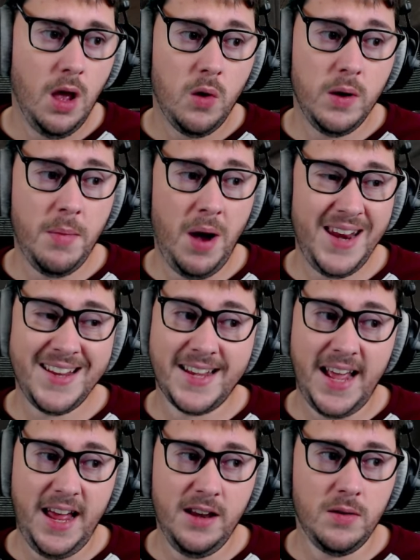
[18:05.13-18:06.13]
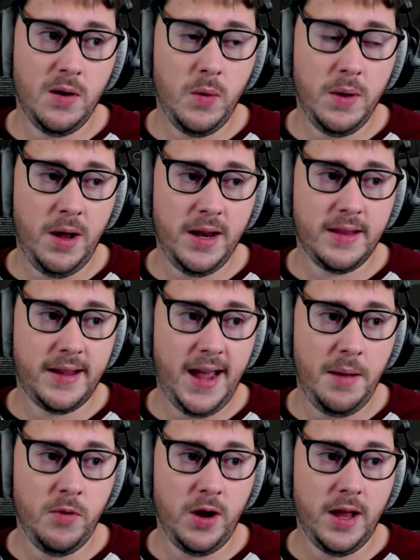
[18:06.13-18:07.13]
We might need the
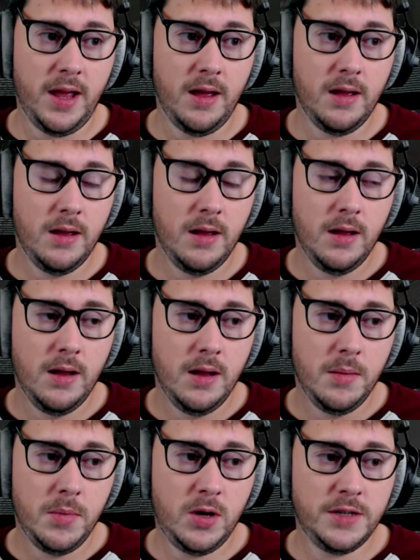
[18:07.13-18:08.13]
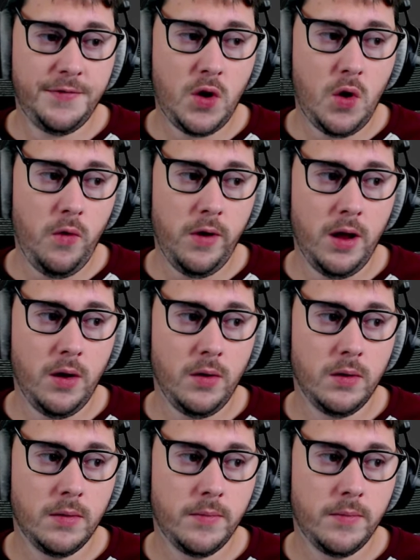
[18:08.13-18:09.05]
camera here because of Goryo.